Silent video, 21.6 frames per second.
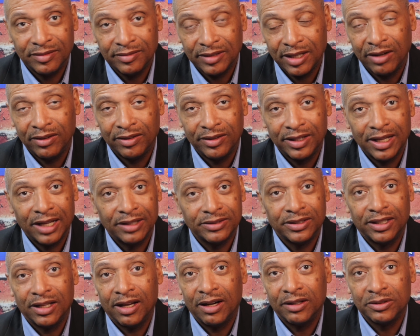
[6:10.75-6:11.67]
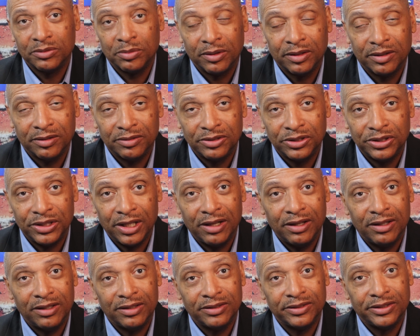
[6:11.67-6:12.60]
$100,000 worth of
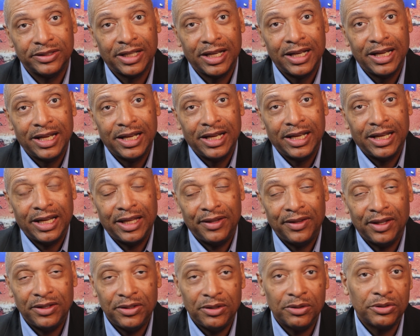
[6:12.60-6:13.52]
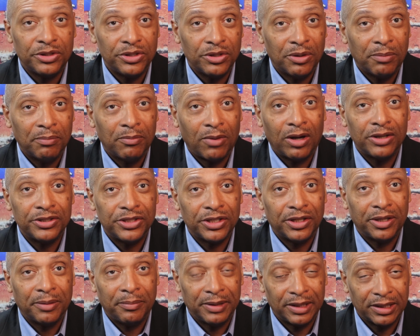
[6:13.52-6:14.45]
shares and then use your
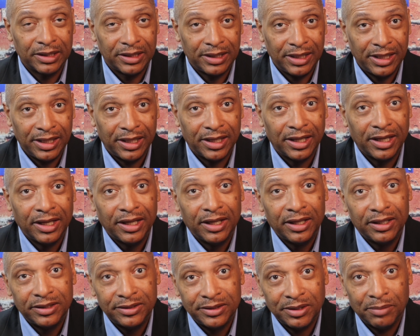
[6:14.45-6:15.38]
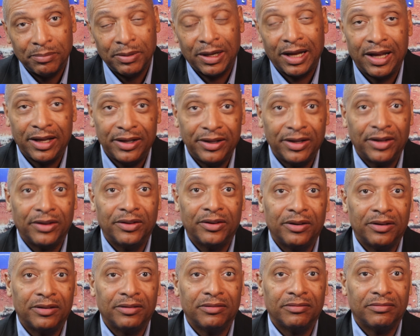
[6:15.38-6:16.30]
margin ability to buy
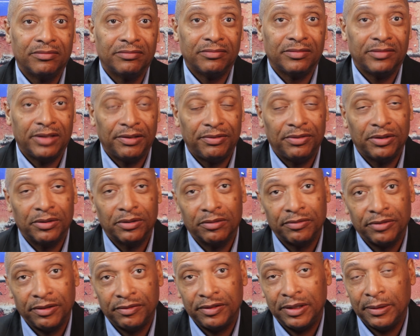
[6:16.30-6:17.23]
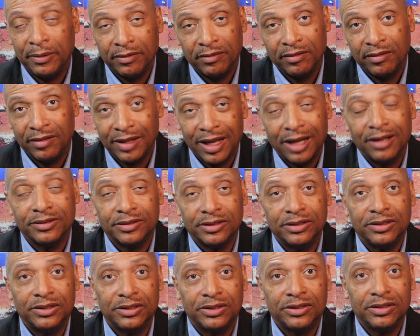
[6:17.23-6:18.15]
another, if you will,
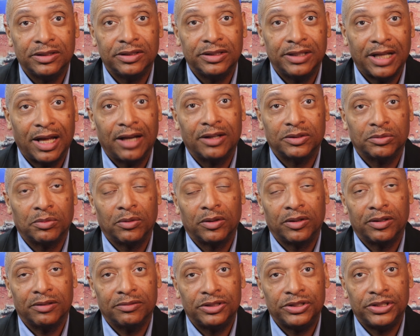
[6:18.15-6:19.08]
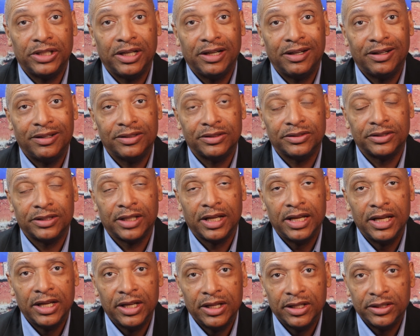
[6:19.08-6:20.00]
$50,000 worth of shares.
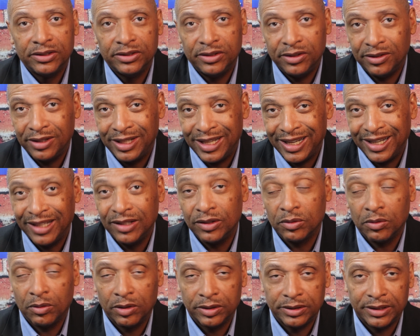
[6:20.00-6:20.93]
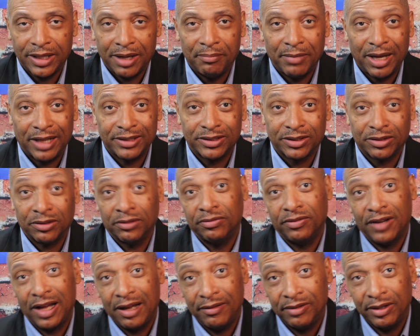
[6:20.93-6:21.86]
So you're getting towards that magical
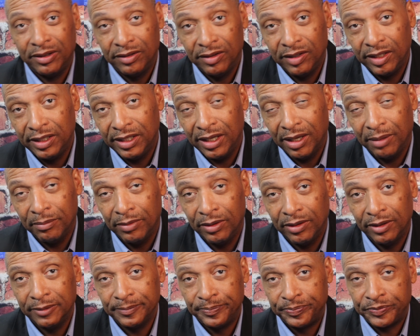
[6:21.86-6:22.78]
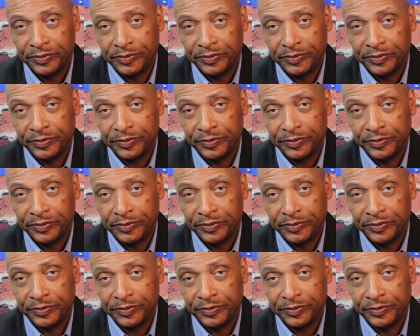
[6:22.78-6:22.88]
500 number.